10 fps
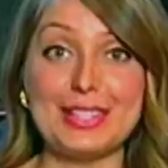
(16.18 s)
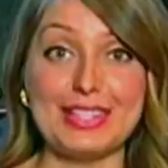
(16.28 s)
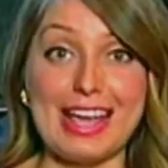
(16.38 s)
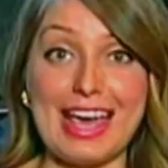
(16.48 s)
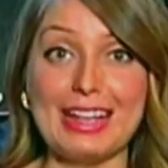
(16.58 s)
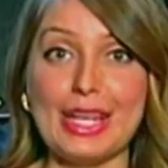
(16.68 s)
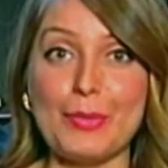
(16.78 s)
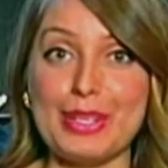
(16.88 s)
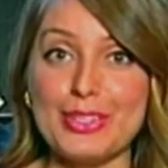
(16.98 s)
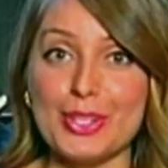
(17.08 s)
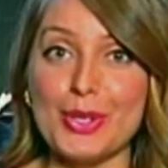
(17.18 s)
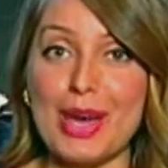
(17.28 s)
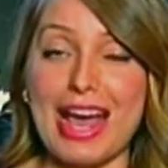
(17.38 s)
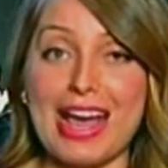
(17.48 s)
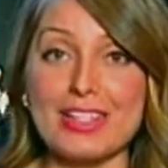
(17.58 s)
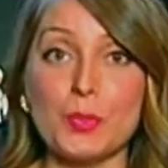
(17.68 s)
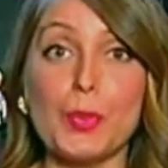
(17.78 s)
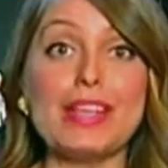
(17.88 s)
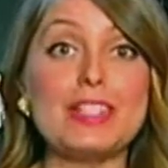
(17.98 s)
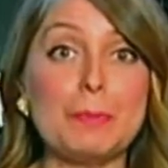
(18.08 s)
Natalie, we do as
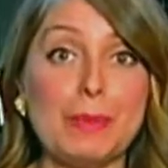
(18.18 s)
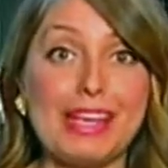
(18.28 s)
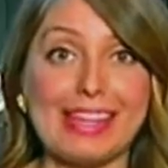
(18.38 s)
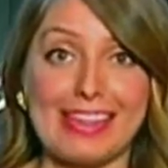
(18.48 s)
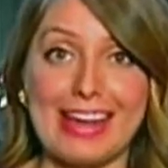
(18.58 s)
we speak.